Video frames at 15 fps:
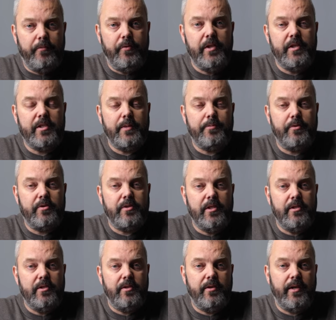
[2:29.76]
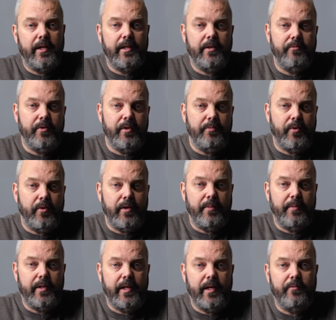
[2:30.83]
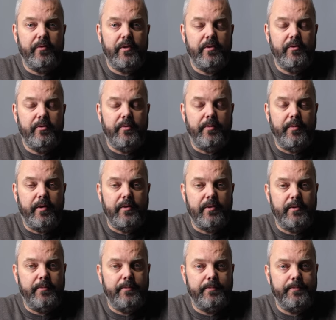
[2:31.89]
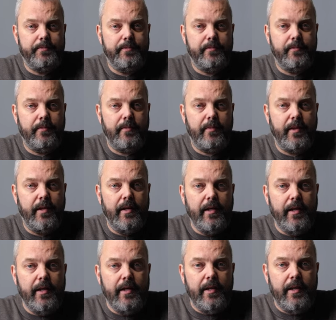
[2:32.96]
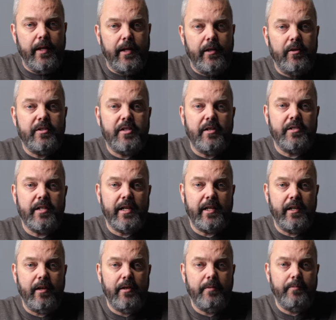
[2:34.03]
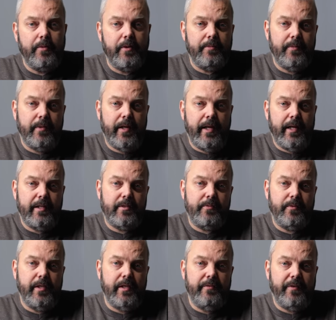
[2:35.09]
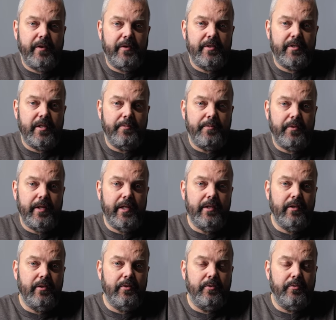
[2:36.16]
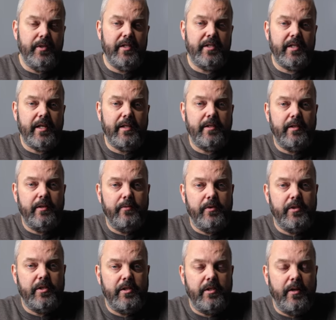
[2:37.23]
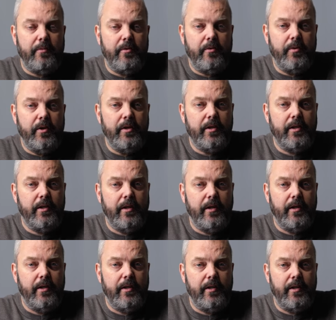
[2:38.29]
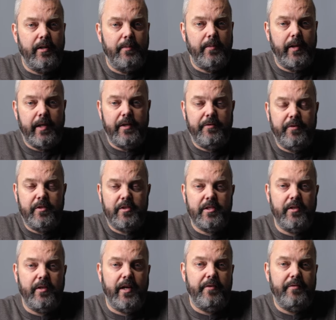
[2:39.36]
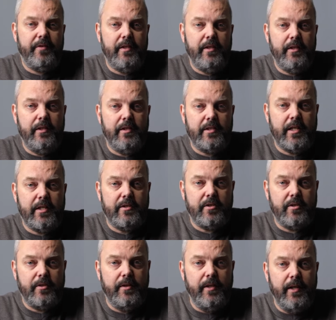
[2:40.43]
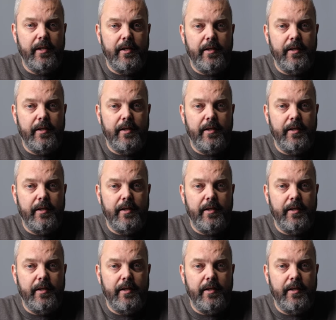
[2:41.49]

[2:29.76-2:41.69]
reset procedure and then reprogram it again with a new remote. It all sounds like a lot, but it's really very simple. Either you do a reset, which is a lot more work, and if you still have the sensor,